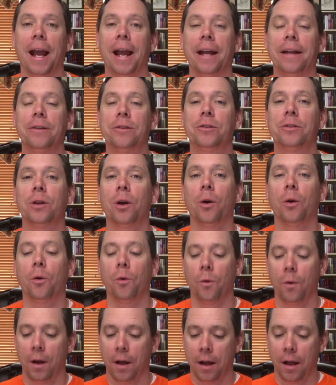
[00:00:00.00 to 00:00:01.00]
And
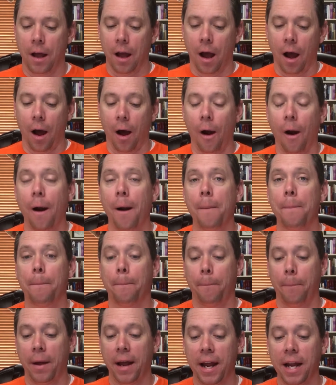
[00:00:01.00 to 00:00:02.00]
so our
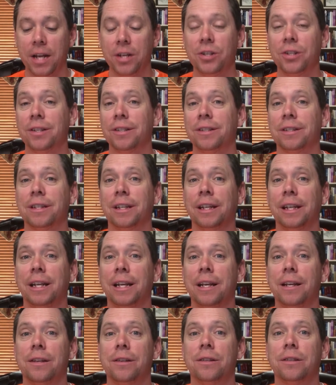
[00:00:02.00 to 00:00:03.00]
patience
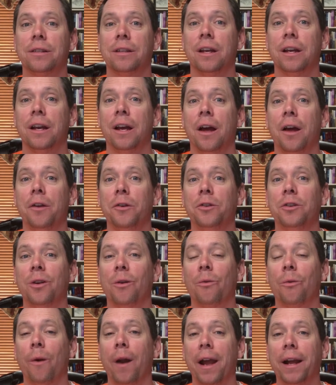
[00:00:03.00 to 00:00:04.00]
is
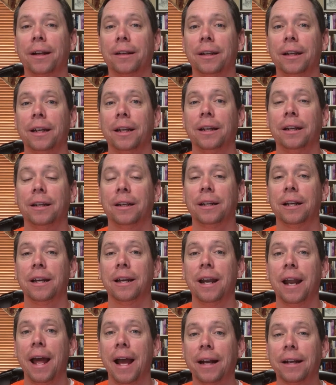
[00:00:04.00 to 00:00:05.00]
directly
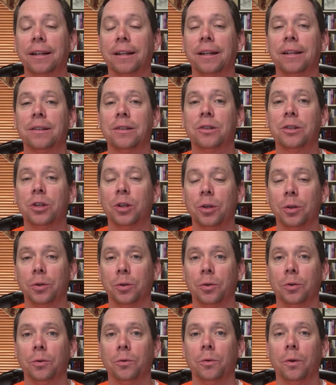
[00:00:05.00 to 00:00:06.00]
connected
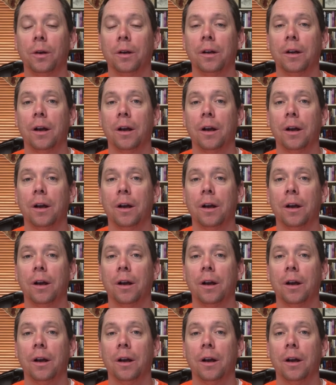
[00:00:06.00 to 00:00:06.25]
to